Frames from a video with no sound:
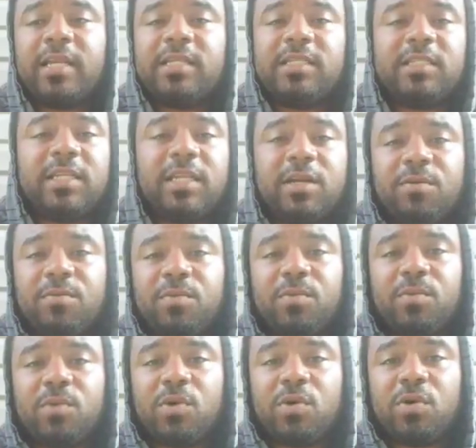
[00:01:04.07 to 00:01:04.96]
I just let
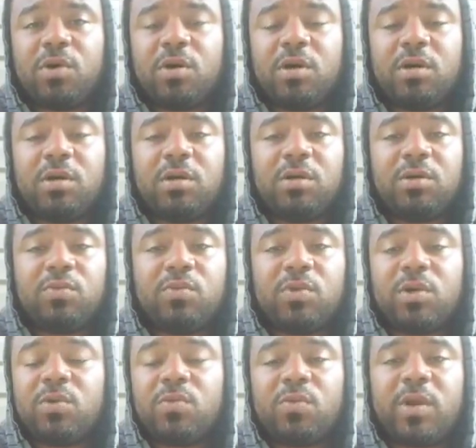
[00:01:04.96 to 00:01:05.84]
him
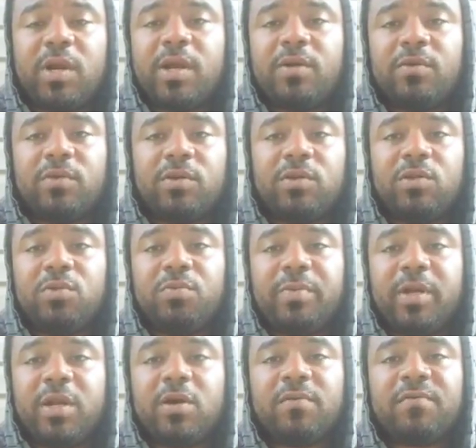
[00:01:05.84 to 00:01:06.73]
run around a little
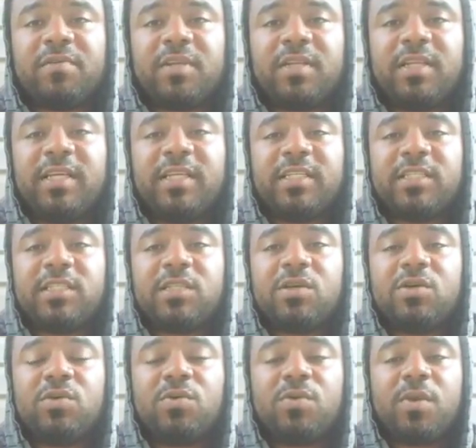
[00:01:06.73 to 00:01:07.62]
bit off the leash.
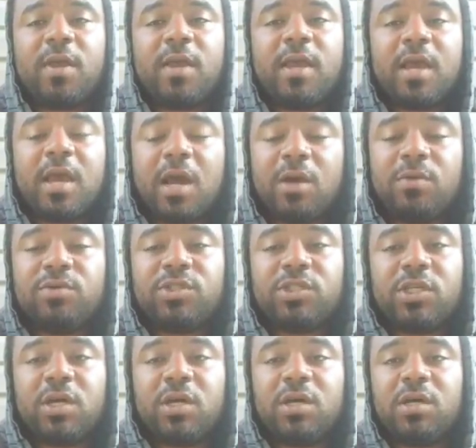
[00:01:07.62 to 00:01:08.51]
So I
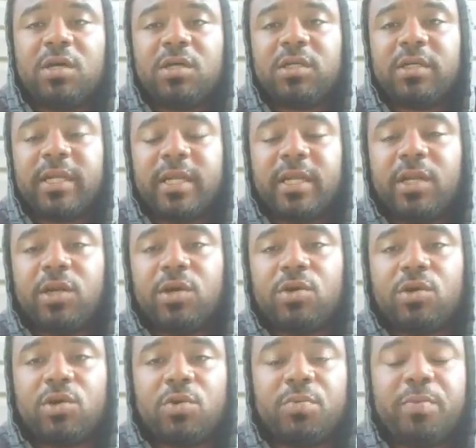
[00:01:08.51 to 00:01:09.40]
was young, didn't
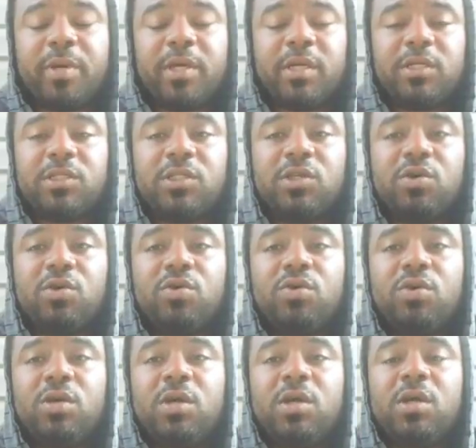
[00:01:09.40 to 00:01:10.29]
know no better.
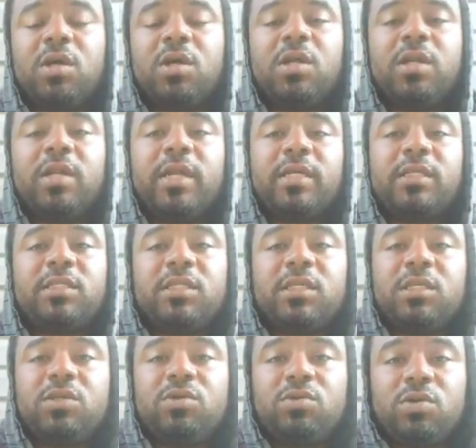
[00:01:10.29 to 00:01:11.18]
So next
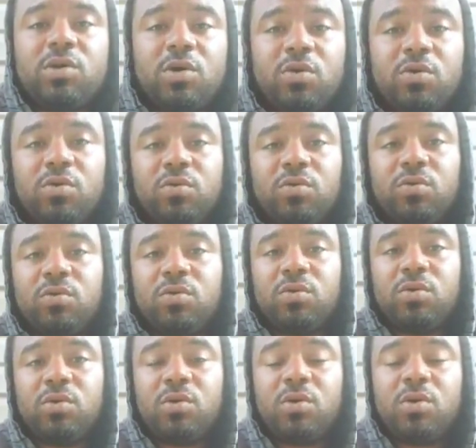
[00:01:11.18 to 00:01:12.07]
thing you know,
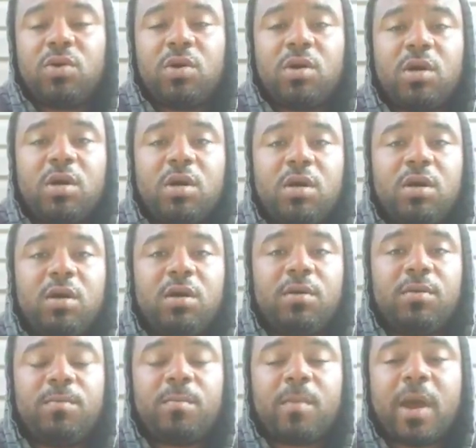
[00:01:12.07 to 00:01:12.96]

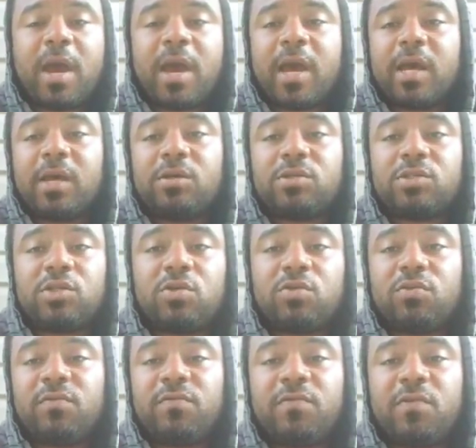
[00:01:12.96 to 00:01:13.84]
I was
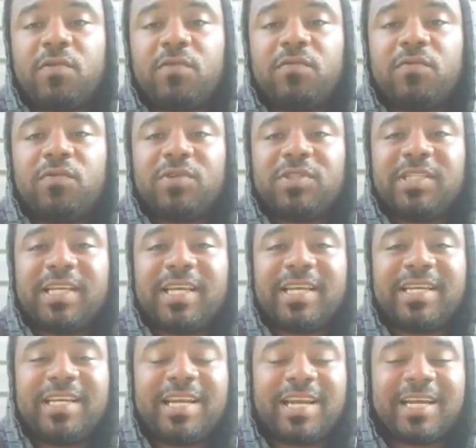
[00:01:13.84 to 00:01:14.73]
on the phone for a
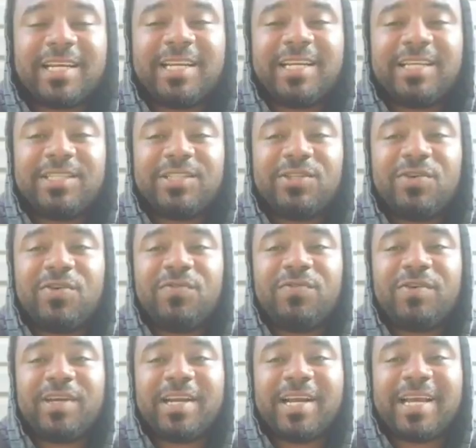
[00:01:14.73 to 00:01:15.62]
second, then I glanced
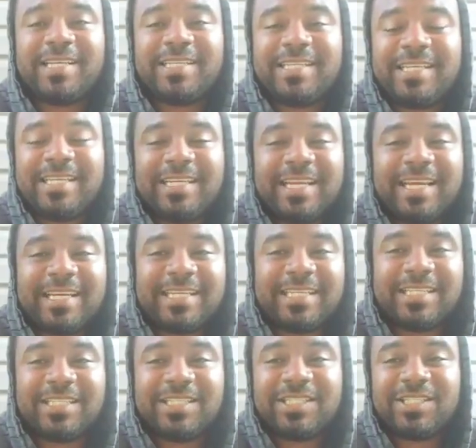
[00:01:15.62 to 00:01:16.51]
over and I seen like
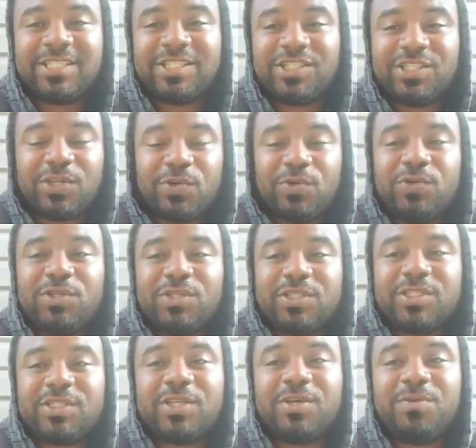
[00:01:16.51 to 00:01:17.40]
his
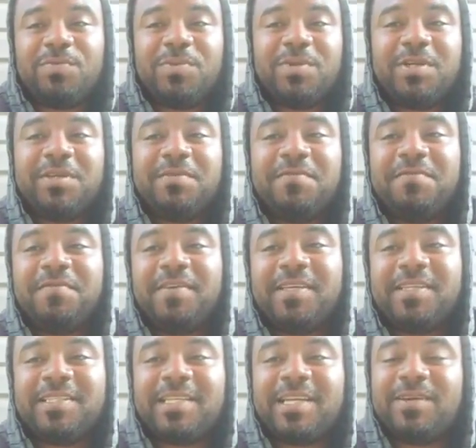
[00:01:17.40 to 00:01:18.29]
shoulders up under the
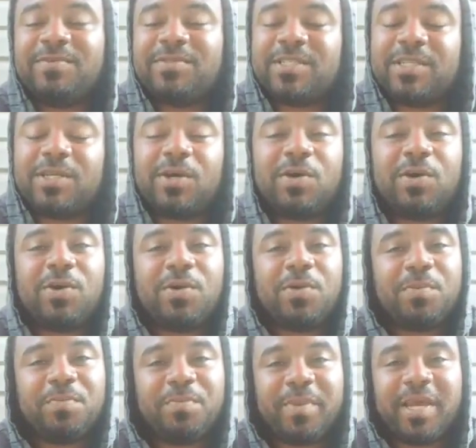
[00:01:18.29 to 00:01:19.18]
fence, and I was like,
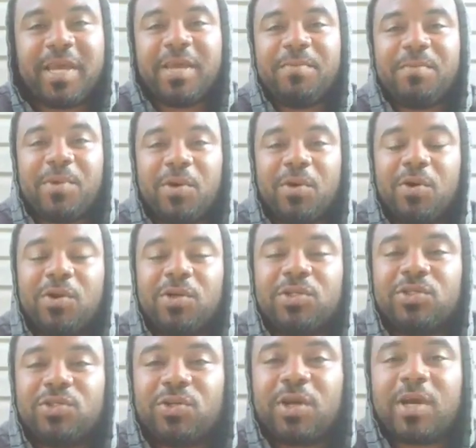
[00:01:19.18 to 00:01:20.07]
oh man, my
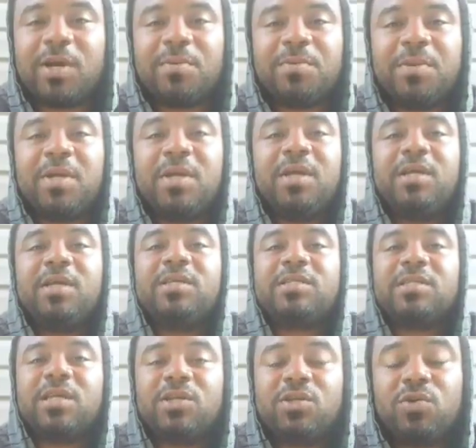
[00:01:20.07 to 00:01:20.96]
heart dropped
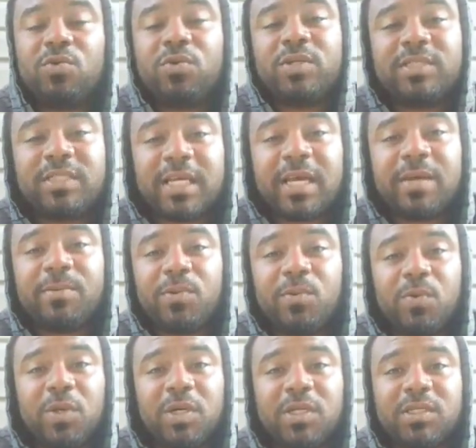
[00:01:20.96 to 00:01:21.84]
because I knew what time
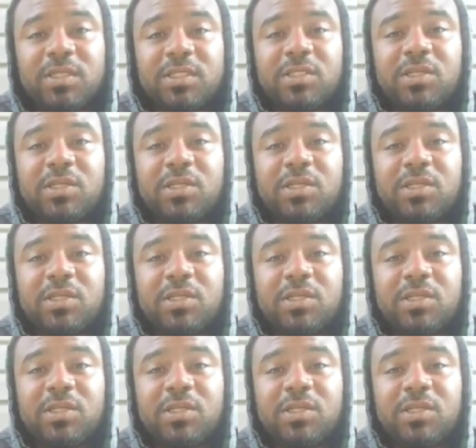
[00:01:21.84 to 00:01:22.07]
it was.